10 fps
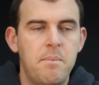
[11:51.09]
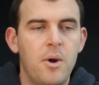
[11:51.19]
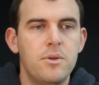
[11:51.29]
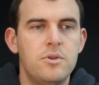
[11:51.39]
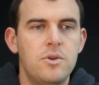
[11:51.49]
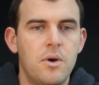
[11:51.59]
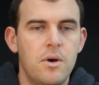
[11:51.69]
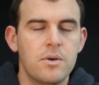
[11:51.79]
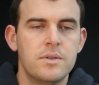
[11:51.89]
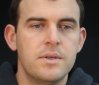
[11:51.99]
both
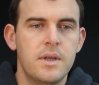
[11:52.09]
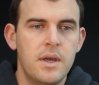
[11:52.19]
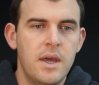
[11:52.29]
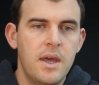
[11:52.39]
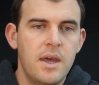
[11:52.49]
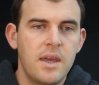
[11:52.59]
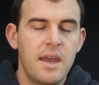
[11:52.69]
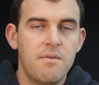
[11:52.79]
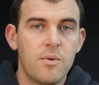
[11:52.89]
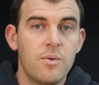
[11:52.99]
dogs
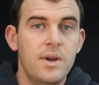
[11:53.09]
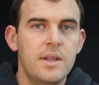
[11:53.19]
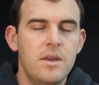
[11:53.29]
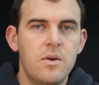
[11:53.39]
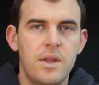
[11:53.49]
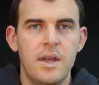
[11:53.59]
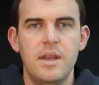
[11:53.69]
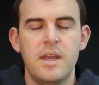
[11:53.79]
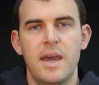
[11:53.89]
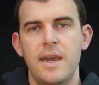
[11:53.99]
gave a really good
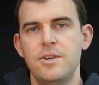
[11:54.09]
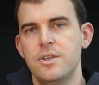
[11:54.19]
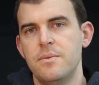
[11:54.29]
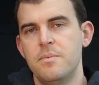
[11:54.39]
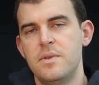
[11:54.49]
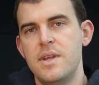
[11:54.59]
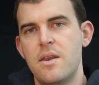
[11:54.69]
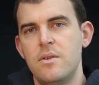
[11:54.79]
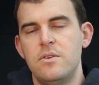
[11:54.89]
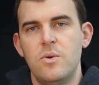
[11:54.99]
indication
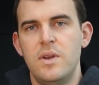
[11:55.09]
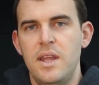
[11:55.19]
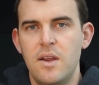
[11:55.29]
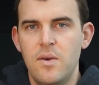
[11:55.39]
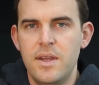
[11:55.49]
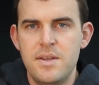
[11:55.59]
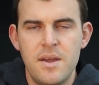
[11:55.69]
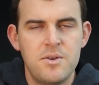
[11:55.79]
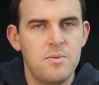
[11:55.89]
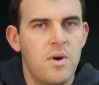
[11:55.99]
down into an area
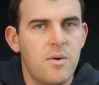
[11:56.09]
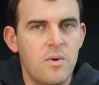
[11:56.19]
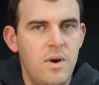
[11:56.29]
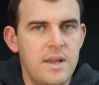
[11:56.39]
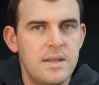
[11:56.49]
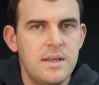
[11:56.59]
down to my right,